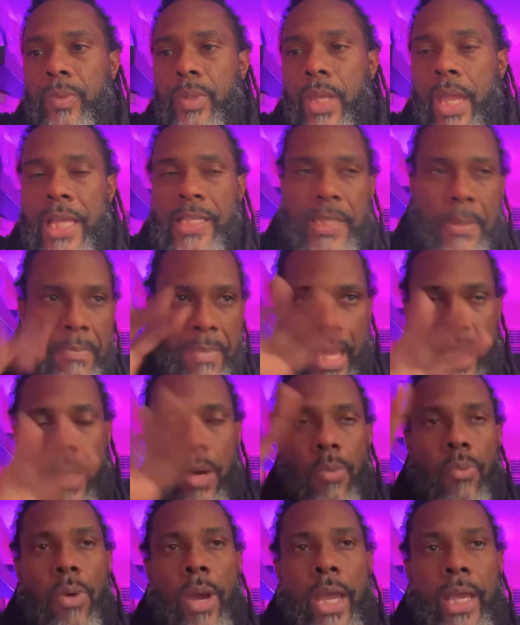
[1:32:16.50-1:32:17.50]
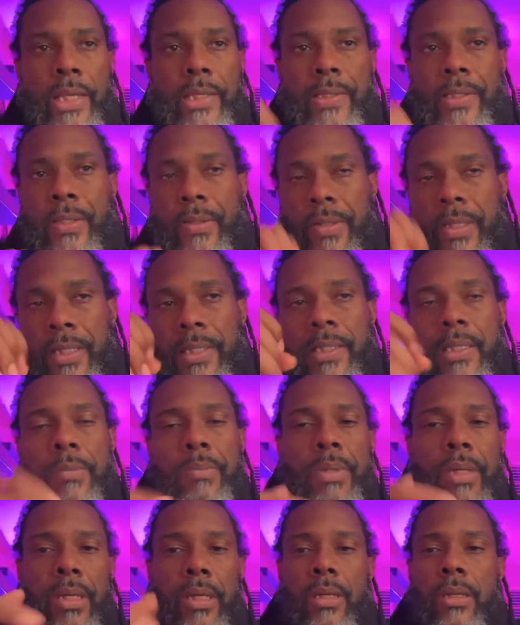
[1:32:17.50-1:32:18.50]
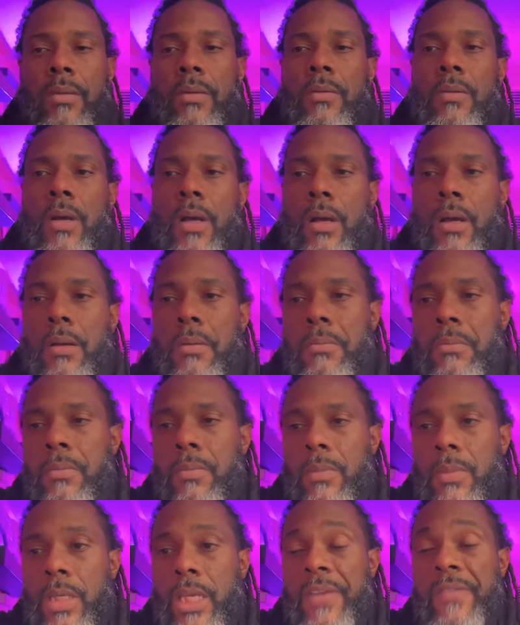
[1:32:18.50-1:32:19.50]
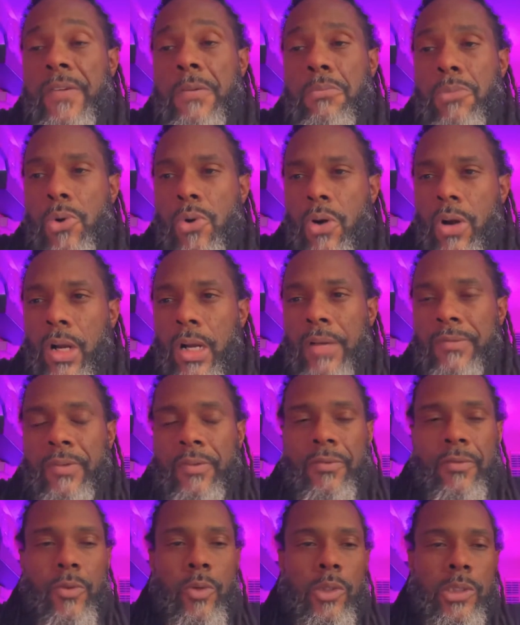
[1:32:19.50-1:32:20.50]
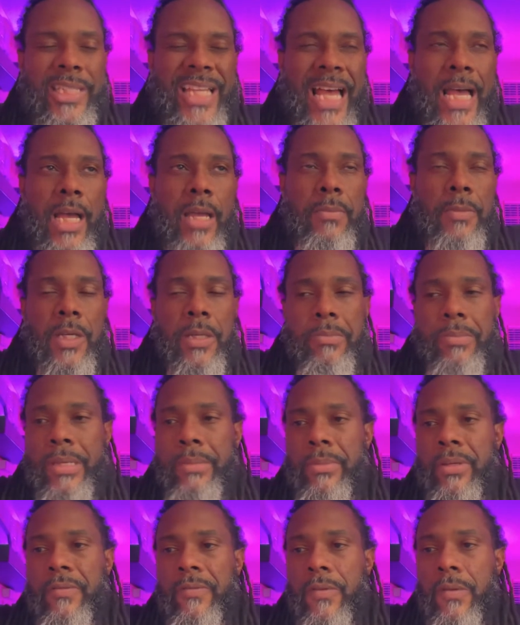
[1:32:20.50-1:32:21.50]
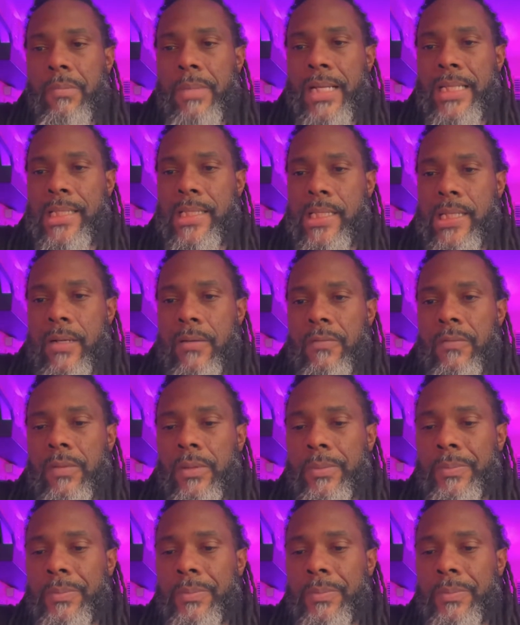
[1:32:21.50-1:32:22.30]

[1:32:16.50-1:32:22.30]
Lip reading: As I make a way so this could be even more of a full-time commitment for myself.